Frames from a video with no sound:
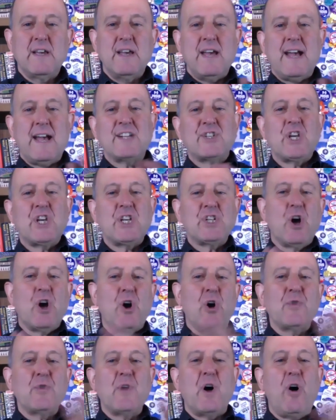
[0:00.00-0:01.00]
And she
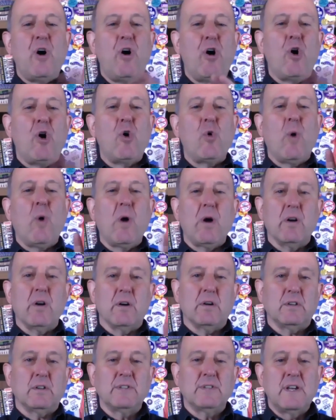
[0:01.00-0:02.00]
told the whole
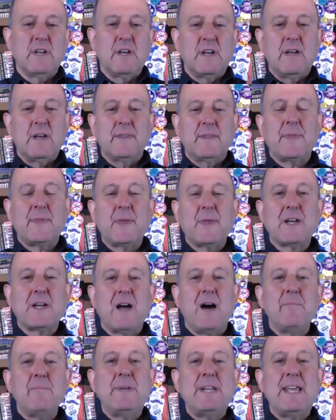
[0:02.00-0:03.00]
world that the
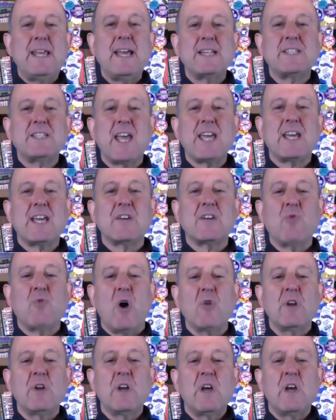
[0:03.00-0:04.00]
company had taken, quote,